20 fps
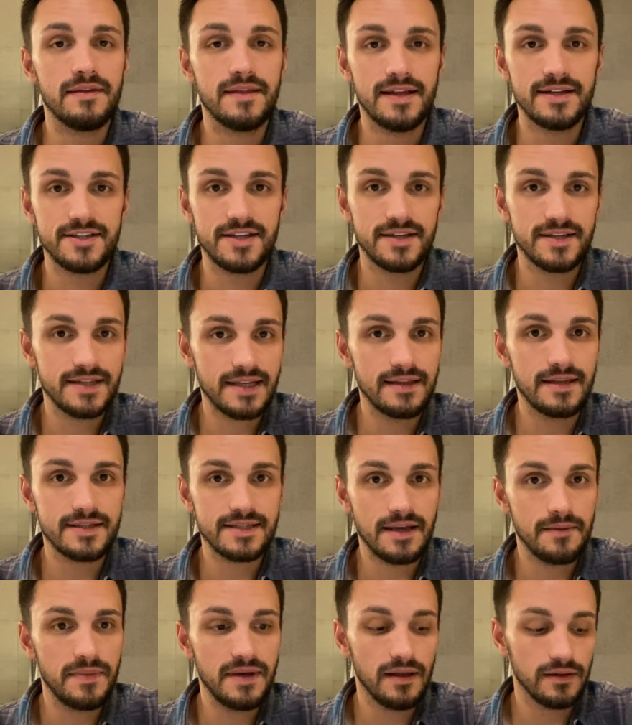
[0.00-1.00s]
this
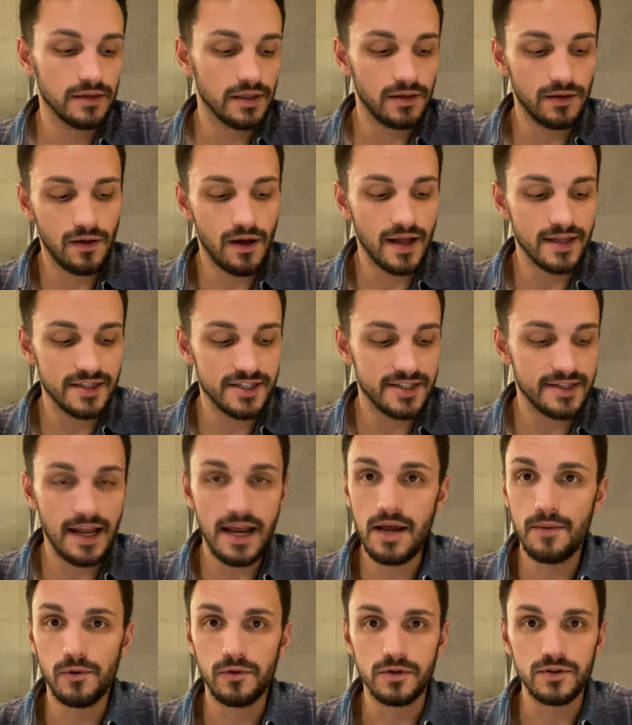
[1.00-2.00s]
can be a little
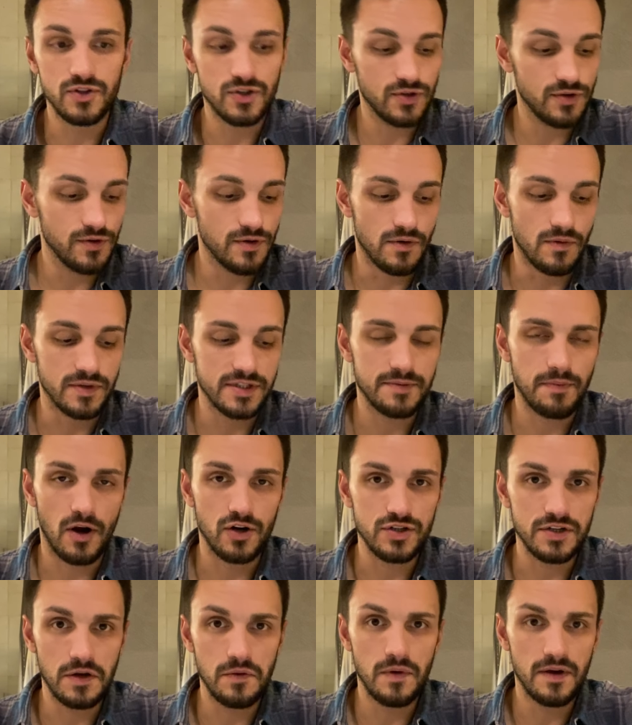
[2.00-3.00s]
unstable too,
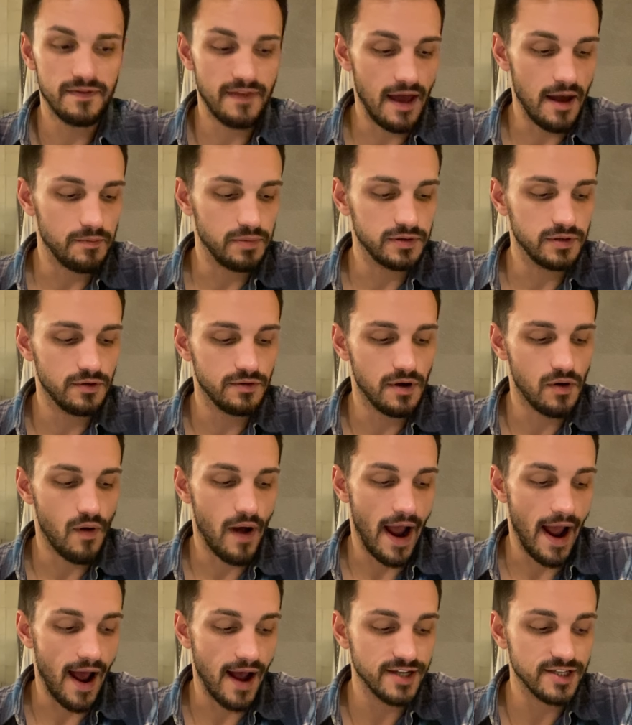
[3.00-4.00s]
especially with that
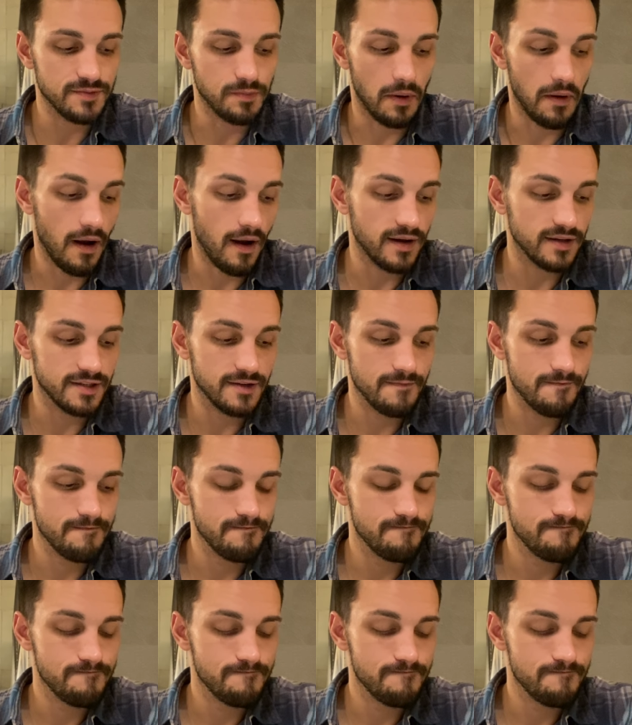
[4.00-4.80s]
Pluto aspect.